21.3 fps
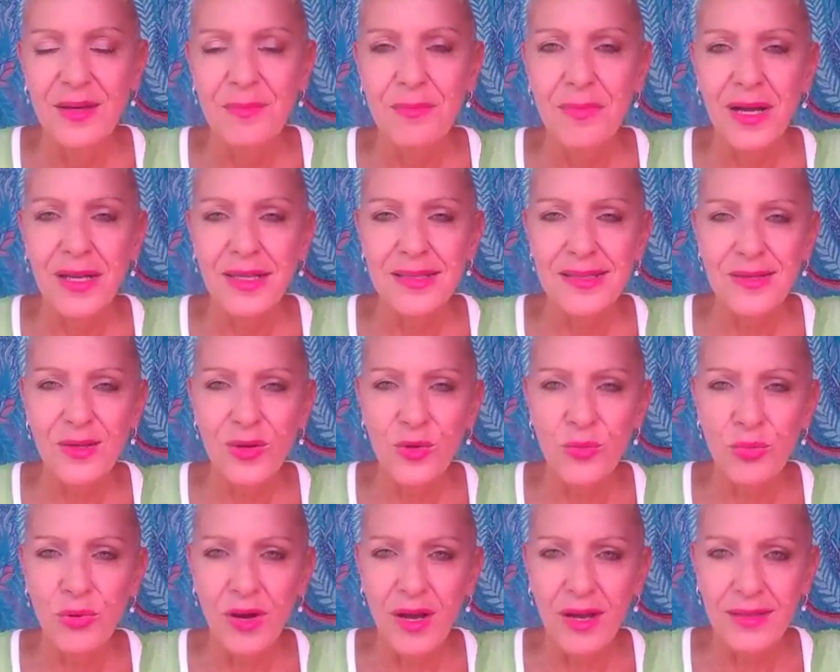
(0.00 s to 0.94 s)
My soul
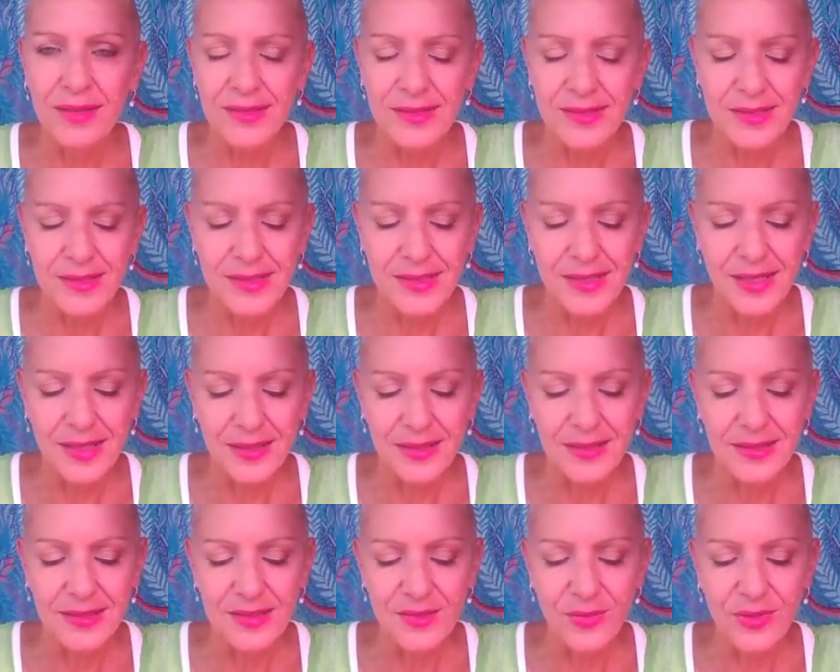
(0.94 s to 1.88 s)
brightens in
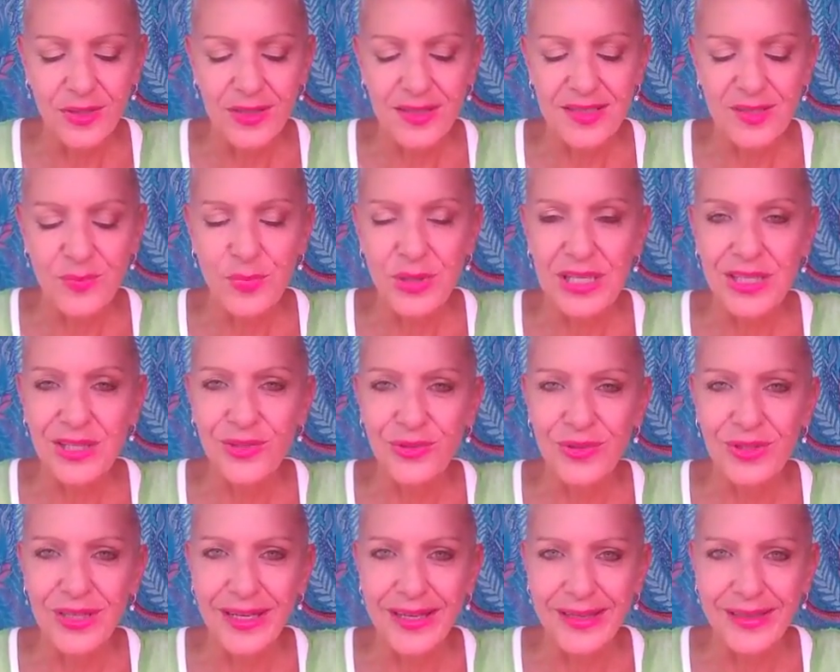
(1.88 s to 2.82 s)
darkness when I speak your
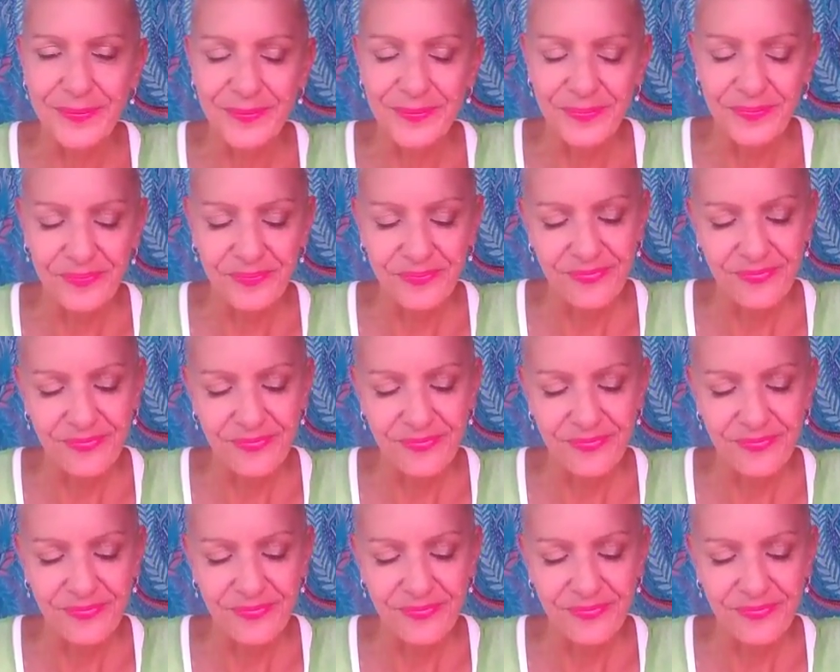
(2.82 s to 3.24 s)
name.